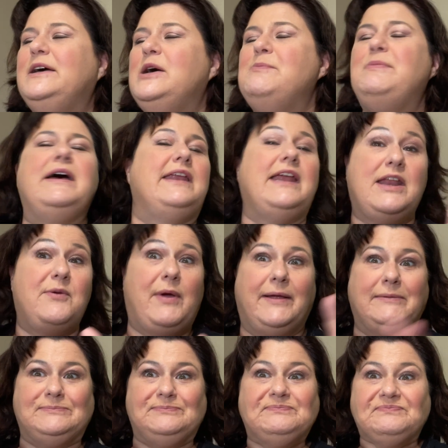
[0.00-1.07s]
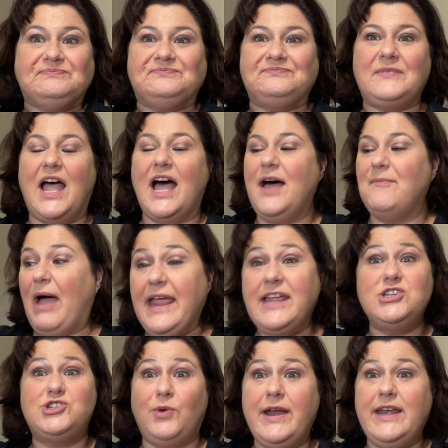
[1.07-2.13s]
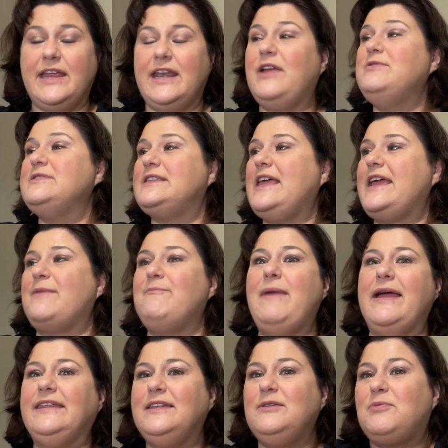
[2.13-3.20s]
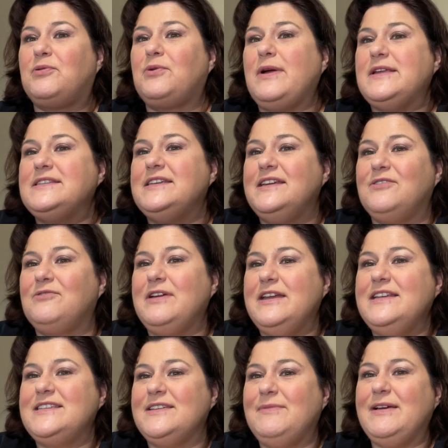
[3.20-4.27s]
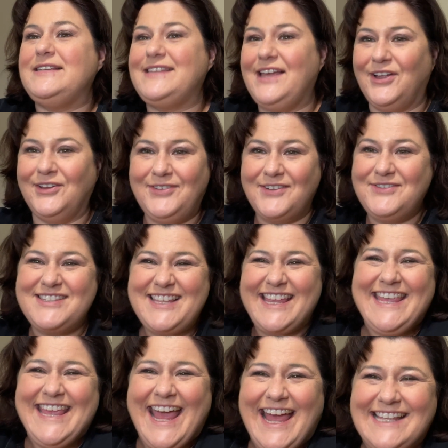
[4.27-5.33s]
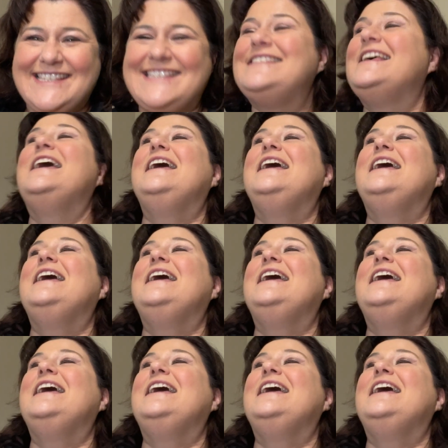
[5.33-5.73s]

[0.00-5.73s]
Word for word: But anyway, um, I enjoyed it. It was like my little present reading to myself. I was like, yes.